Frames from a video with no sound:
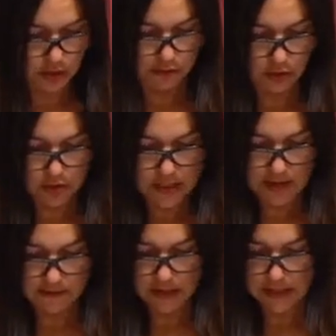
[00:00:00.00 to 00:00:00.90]
of Lou's
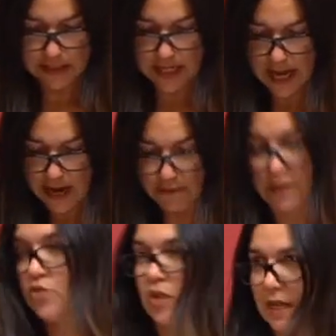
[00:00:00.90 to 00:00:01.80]
efforts to have
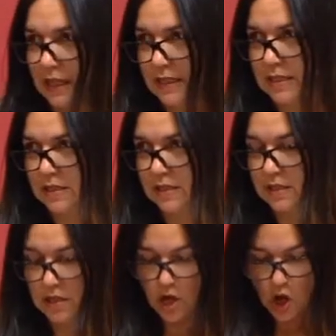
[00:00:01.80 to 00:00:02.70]
the drug
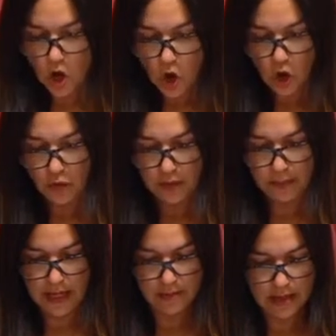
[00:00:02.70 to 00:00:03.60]
listed on the
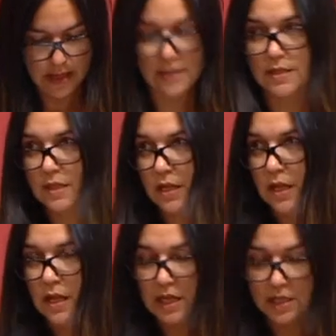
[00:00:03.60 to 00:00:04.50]
PBS
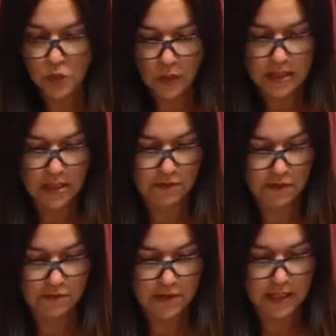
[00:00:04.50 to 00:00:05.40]
in
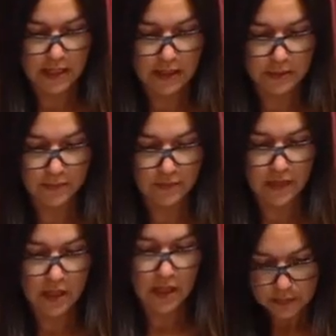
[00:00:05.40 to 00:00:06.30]
2015.
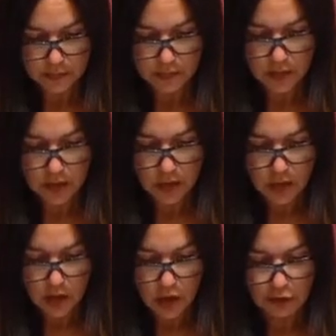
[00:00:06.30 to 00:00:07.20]

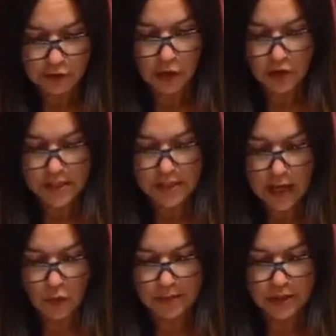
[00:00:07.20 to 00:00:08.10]
Of course,
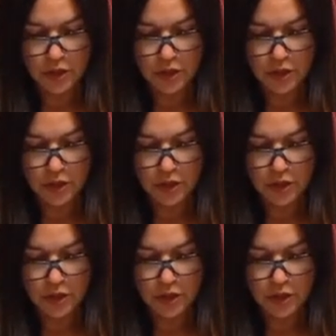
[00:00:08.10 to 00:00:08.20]
that will be